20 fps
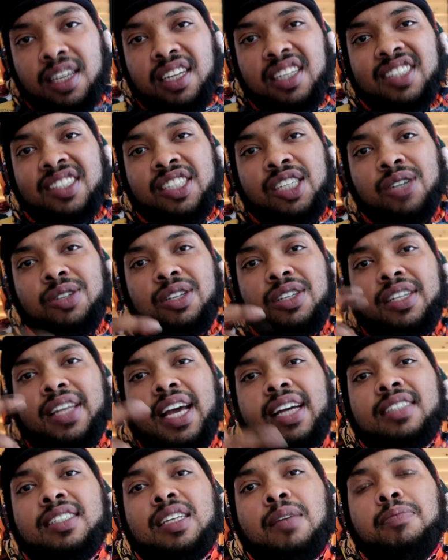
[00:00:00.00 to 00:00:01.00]
Until the
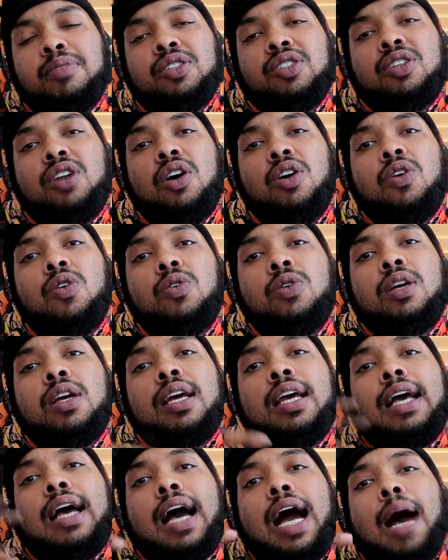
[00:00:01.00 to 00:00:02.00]
next episode,
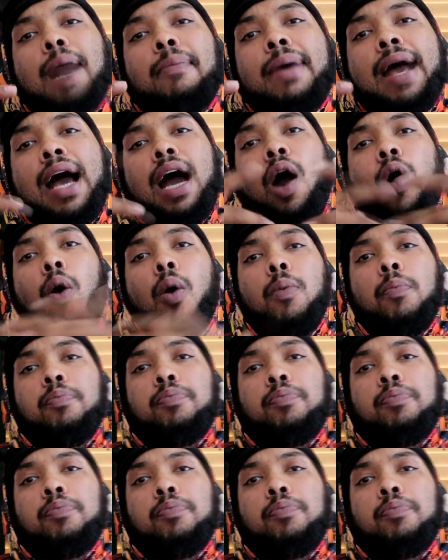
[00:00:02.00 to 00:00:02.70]
I'm out.